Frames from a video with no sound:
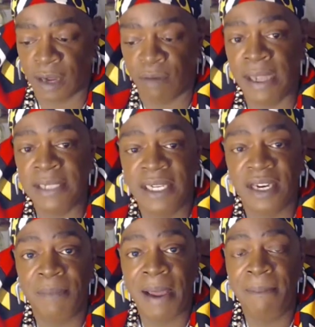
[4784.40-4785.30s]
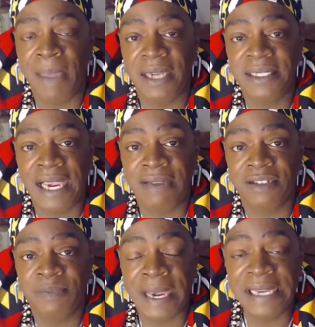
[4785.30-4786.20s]
a great deal of my
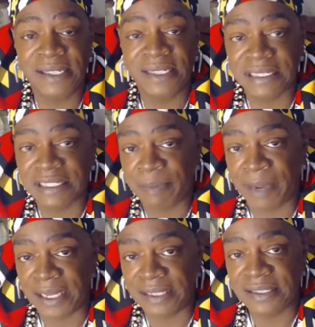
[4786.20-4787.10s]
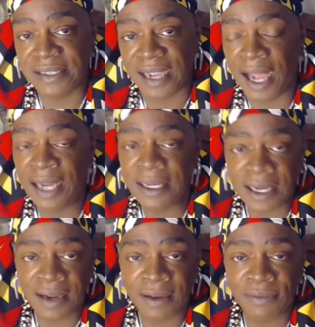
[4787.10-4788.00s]
meditative space is in space. I
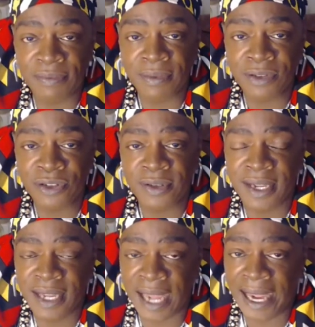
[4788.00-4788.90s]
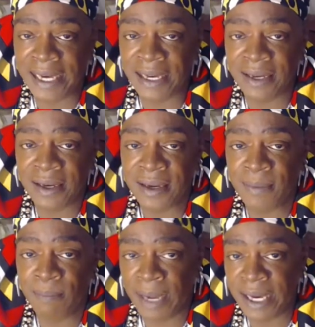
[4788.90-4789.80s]
love guided
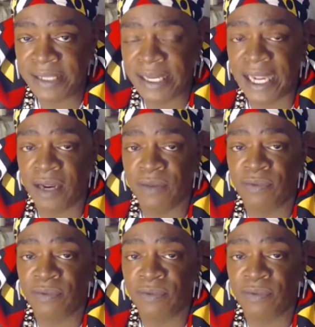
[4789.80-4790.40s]
meditative